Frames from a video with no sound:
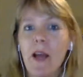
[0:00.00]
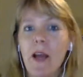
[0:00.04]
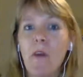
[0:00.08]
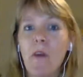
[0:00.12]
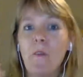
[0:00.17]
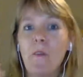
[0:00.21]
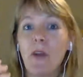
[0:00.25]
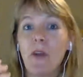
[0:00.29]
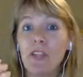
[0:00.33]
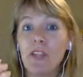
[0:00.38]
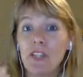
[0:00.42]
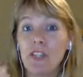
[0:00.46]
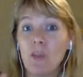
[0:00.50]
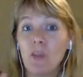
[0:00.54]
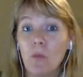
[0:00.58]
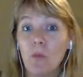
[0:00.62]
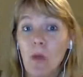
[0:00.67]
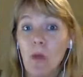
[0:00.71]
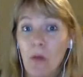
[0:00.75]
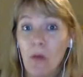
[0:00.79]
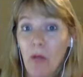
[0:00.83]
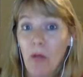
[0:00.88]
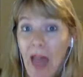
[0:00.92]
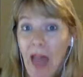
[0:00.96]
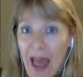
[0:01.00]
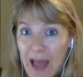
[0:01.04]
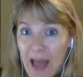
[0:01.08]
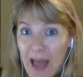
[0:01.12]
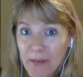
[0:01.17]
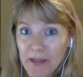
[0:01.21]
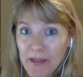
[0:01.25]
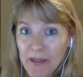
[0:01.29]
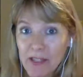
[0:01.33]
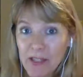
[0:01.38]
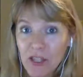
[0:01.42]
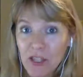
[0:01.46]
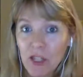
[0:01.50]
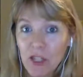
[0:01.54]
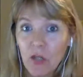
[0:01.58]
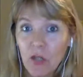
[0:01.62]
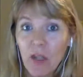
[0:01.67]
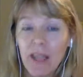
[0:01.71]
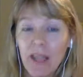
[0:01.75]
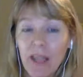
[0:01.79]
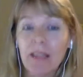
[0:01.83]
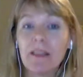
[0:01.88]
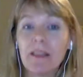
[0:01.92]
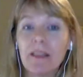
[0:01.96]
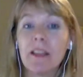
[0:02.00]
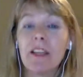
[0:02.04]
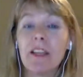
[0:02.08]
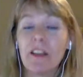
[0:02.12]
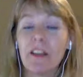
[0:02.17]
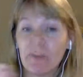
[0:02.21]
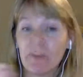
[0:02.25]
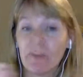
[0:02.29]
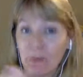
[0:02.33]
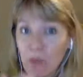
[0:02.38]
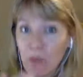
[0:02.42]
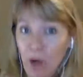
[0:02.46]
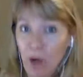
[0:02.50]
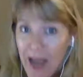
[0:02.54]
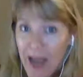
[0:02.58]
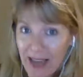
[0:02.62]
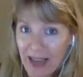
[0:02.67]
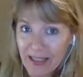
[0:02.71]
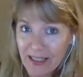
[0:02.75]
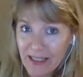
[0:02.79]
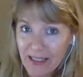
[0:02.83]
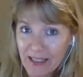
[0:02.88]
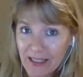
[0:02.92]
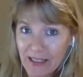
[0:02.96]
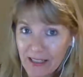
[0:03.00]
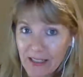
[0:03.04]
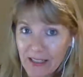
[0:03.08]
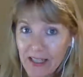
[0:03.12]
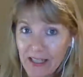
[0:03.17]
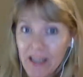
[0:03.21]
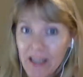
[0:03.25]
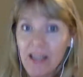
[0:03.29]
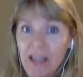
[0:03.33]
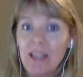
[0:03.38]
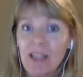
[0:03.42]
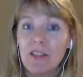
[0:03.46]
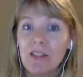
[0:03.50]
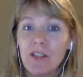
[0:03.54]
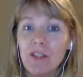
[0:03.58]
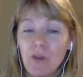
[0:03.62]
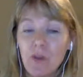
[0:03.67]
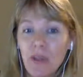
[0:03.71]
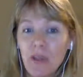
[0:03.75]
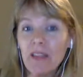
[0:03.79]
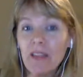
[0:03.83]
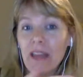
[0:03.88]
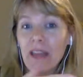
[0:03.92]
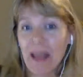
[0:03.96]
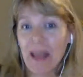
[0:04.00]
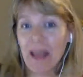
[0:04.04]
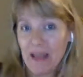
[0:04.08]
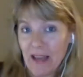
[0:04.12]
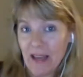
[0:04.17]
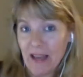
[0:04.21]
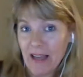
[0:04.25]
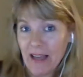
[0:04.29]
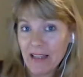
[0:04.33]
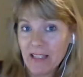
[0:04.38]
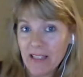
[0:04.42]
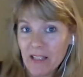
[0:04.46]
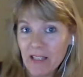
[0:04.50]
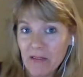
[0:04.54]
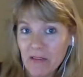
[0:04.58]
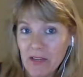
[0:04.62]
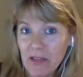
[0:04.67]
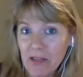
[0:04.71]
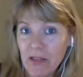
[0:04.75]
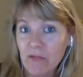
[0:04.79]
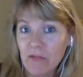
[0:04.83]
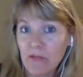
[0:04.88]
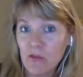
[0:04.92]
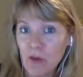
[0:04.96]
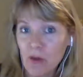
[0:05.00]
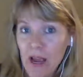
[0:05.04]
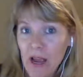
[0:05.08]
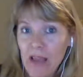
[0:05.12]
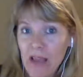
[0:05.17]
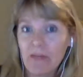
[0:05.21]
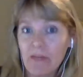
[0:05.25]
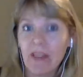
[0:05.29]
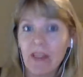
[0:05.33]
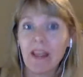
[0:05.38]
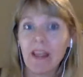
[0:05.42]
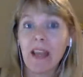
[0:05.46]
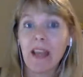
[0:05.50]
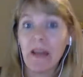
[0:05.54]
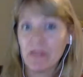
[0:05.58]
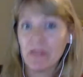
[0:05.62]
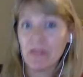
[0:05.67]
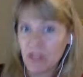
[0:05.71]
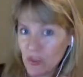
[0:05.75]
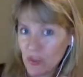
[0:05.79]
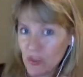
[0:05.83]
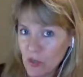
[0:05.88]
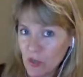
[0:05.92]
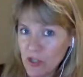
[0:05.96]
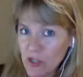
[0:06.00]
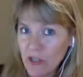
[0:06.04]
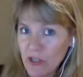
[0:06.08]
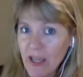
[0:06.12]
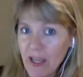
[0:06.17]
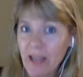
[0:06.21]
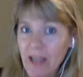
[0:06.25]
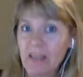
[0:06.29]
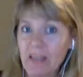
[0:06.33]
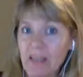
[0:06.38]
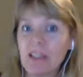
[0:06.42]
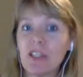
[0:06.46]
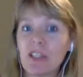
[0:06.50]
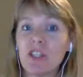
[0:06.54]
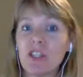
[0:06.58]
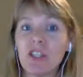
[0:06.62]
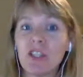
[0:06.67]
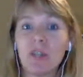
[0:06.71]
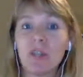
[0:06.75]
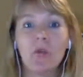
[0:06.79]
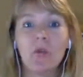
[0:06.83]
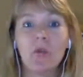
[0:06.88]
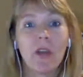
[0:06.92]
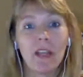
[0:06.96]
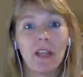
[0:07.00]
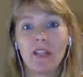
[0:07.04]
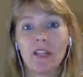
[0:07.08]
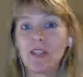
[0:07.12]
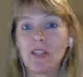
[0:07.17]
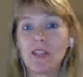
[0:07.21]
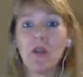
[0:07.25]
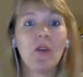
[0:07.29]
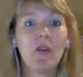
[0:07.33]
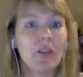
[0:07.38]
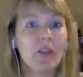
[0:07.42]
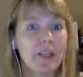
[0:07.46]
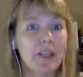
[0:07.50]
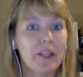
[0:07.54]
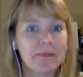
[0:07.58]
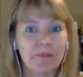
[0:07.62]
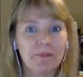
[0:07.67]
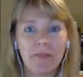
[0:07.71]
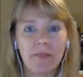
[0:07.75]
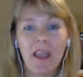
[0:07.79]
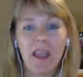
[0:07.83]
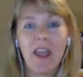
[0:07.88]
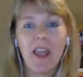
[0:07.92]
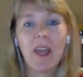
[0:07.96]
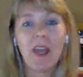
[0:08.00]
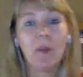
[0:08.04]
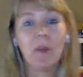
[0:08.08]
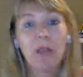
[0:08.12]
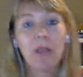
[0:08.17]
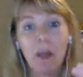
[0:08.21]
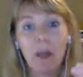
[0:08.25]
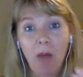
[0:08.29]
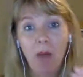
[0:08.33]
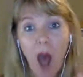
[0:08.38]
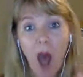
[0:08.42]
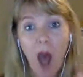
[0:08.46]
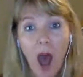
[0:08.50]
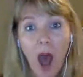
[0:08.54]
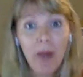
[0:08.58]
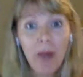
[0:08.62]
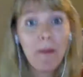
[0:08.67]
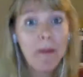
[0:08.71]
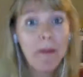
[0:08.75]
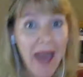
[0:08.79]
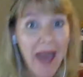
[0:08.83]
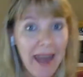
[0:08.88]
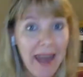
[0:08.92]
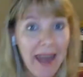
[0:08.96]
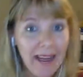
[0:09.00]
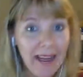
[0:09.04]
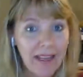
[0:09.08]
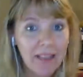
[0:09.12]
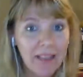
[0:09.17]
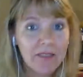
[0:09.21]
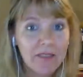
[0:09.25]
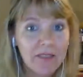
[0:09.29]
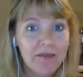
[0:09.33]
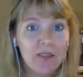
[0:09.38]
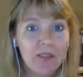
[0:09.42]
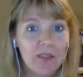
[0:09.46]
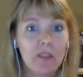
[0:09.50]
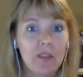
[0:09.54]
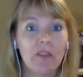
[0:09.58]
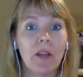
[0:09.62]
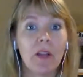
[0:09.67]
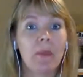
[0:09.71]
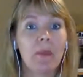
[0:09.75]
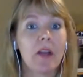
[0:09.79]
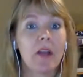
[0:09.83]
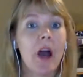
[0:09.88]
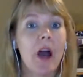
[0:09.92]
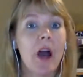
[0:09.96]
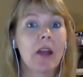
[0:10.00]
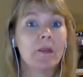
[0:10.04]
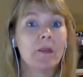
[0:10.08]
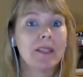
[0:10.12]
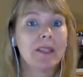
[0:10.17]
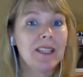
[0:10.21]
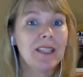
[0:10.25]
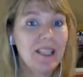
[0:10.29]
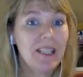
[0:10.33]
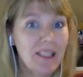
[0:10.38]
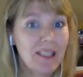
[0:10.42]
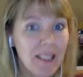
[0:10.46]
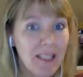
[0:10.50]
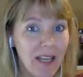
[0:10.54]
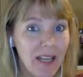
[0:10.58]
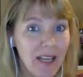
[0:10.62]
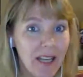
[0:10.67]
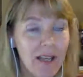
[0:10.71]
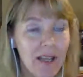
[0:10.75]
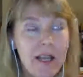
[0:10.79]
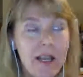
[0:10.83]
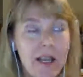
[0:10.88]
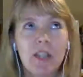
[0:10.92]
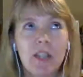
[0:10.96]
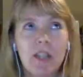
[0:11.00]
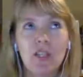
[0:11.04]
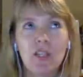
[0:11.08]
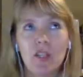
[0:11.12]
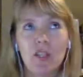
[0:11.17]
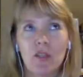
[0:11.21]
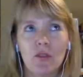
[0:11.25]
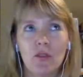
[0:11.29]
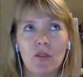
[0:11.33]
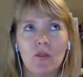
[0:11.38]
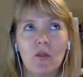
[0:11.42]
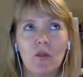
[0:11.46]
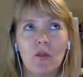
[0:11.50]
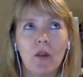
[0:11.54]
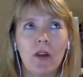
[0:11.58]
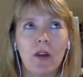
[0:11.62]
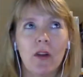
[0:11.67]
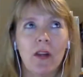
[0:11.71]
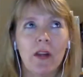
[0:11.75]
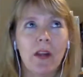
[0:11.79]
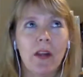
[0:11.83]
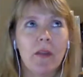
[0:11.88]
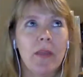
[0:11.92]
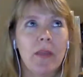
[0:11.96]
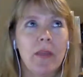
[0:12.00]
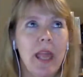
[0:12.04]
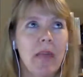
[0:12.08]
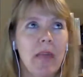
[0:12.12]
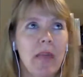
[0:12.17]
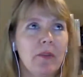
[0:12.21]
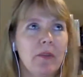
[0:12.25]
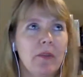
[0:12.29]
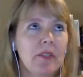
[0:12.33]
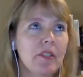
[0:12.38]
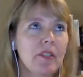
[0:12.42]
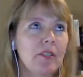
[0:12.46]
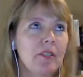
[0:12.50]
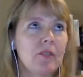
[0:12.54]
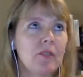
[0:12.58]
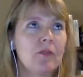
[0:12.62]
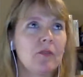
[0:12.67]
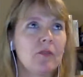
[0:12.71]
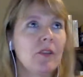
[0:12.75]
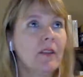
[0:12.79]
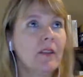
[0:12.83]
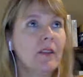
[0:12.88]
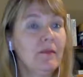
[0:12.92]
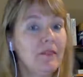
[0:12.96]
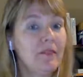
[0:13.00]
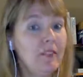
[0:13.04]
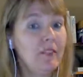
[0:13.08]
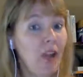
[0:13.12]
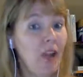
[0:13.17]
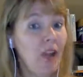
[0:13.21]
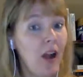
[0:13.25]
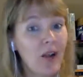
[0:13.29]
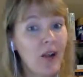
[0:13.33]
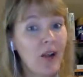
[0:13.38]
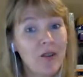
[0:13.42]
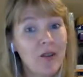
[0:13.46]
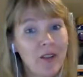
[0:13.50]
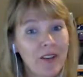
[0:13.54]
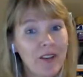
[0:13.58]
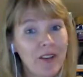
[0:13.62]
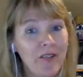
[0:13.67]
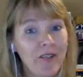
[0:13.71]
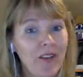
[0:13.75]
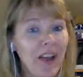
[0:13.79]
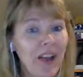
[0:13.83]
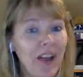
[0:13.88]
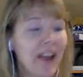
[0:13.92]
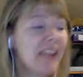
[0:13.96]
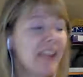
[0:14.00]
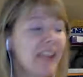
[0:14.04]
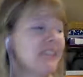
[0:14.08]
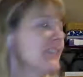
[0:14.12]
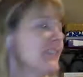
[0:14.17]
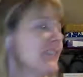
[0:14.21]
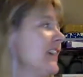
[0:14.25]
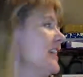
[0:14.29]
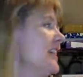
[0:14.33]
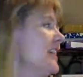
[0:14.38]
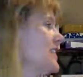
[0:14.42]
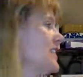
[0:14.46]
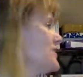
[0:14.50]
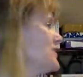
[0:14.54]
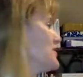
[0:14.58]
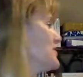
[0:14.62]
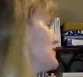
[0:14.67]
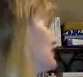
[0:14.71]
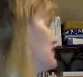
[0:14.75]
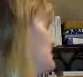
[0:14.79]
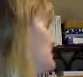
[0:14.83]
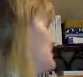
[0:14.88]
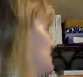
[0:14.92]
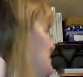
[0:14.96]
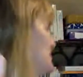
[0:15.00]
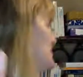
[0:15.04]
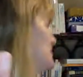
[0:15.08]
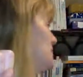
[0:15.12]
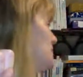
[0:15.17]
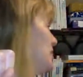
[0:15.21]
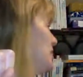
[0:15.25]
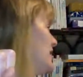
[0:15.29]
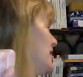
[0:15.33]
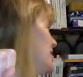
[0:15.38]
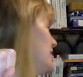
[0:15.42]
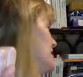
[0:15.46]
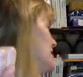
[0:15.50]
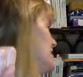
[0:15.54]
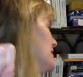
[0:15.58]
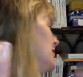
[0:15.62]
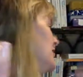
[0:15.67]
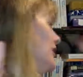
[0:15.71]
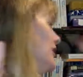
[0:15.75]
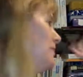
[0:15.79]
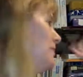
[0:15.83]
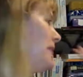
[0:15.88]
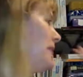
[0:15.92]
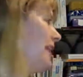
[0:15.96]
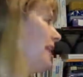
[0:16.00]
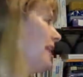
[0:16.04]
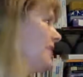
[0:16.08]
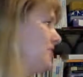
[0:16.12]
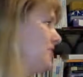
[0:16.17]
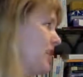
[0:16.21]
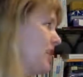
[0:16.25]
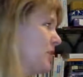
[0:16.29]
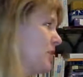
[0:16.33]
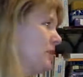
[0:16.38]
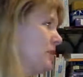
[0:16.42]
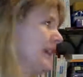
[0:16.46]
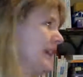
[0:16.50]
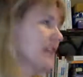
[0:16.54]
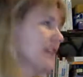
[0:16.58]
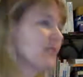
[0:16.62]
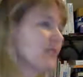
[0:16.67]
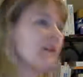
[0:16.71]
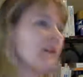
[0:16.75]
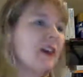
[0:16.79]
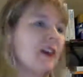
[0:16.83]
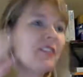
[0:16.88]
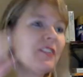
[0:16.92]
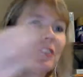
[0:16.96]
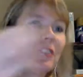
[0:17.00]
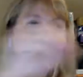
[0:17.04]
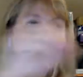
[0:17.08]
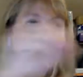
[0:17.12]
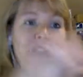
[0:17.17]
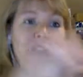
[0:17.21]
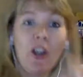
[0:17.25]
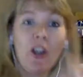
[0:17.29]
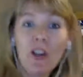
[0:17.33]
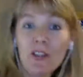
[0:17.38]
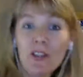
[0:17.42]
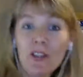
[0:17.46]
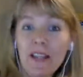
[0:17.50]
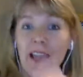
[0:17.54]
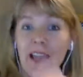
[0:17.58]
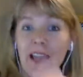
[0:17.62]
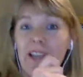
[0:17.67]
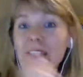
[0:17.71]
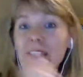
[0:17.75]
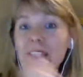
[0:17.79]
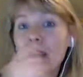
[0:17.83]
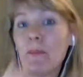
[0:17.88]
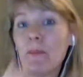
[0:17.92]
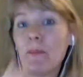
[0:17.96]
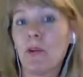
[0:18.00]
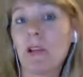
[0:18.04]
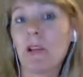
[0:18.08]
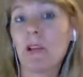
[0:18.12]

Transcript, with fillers: What she what will happen is she'll get enough practice doing that activity of driving and having to switch lanes that she will get so good it'll become automatic. She'll develop the automaticity to be able to talk with her friends, switch, look back, check her blind spot, just turn lanes and put